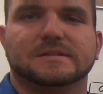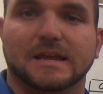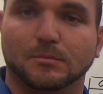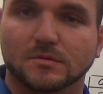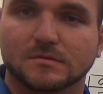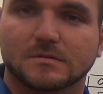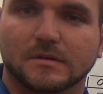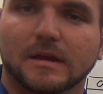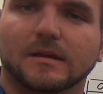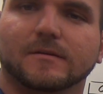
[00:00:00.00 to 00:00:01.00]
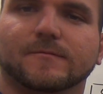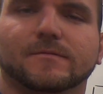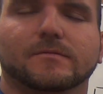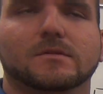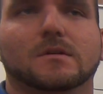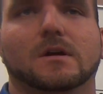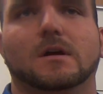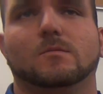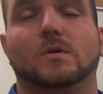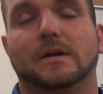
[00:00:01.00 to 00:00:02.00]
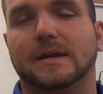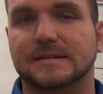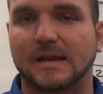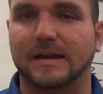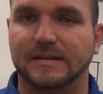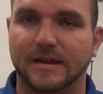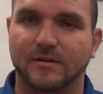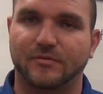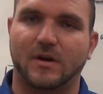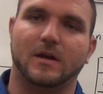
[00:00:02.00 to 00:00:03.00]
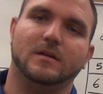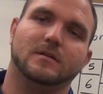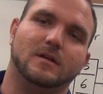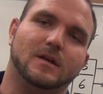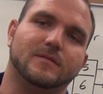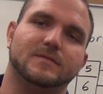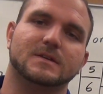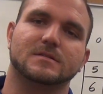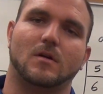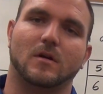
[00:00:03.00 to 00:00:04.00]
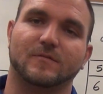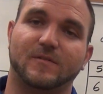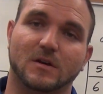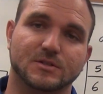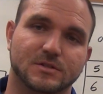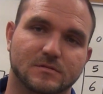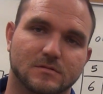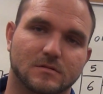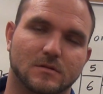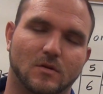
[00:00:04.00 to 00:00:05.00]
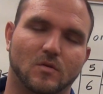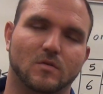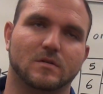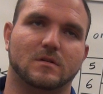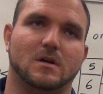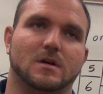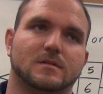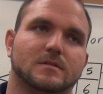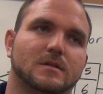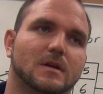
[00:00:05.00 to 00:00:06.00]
tables and identifying if these are functions or not.